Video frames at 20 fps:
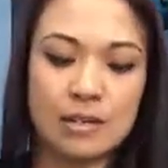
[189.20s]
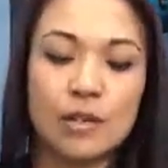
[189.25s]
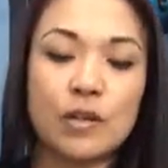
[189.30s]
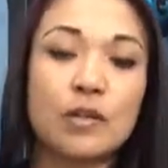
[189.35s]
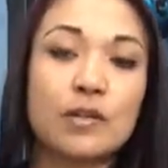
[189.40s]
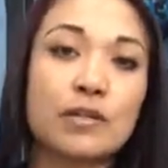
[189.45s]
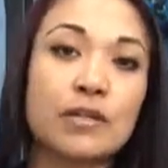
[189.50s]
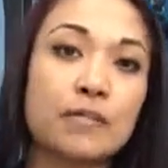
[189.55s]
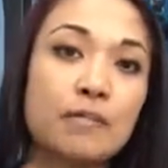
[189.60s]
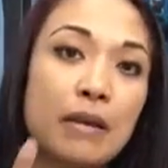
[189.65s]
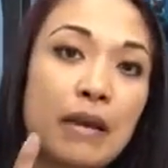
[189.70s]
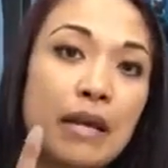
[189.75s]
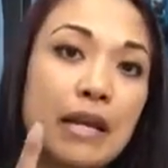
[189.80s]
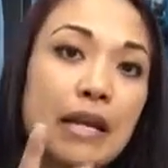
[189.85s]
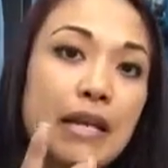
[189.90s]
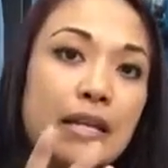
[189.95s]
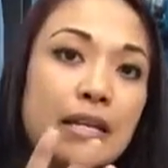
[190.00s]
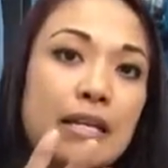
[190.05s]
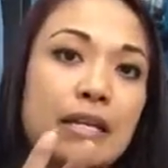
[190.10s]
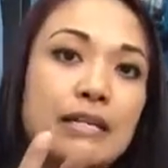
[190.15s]
using my
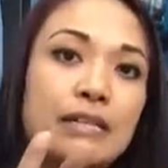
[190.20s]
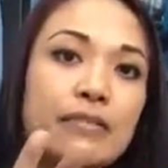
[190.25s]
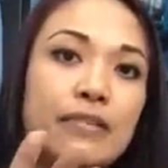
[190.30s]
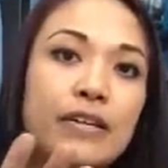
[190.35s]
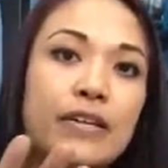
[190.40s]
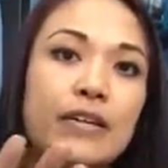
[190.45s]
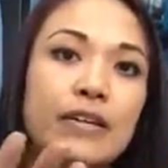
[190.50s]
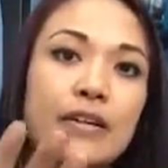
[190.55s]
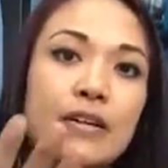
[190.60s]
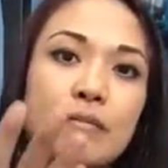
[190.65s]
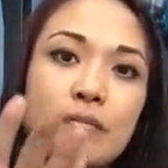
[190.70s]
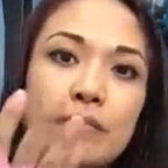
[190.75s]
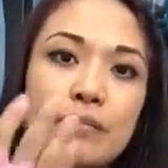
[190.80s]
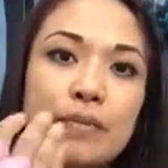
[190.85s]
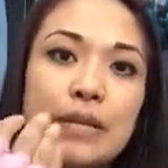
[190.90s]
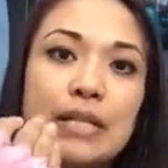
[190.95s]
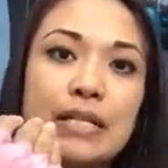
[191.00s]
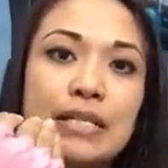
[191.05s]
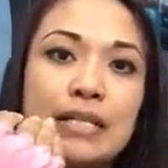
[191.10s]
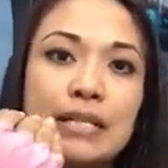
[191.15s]
index finger
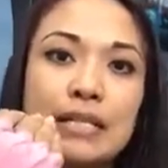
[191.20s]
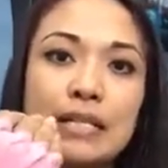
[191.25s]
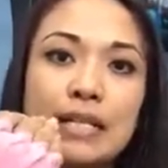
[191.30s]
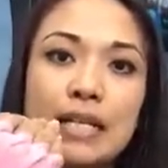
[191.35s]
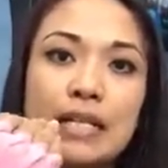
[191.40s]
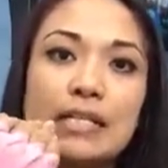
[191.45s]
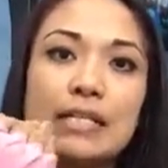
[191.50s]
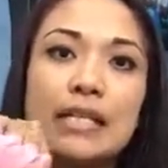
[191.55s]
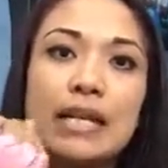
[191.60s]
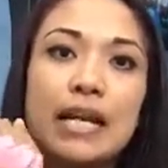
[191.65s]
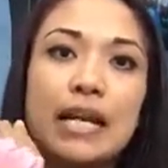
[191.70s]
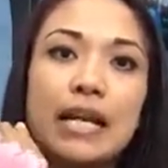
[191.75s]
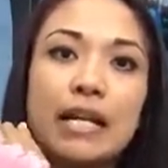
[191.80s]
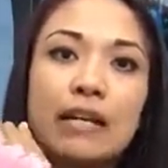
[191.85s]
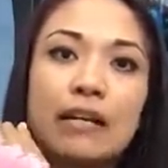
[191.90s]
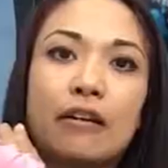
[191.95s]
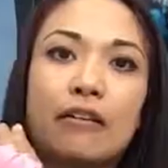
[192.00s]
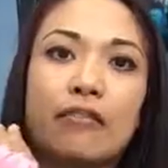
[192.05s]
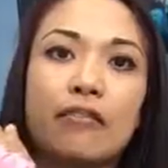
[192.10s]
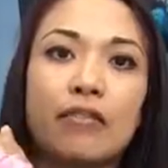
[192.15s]
basically as the
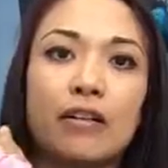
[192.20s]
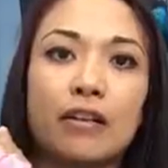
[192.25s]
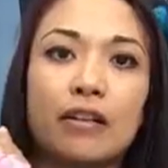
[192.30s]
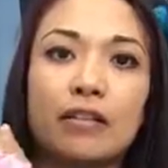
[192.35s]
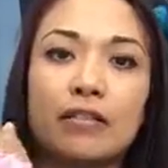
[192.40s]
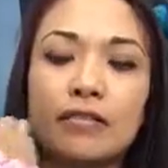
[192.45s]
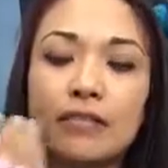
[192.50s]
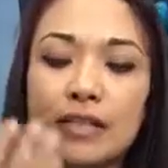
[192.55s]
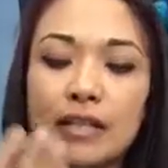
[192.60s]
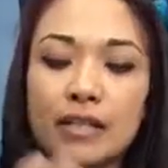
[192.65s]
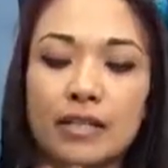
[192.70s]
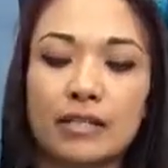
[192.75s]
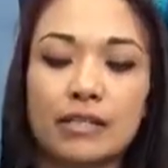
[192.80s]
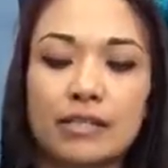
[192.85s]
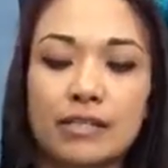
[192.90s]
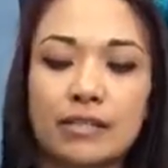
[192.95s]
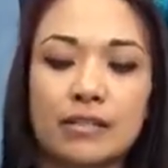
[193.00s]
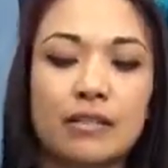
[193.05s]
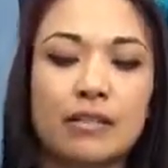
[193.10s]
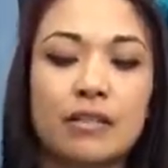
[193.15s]
anchor for all of
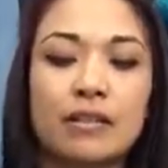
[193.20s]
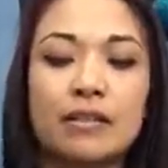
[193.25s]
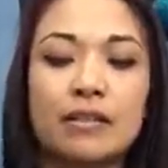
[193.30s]
this.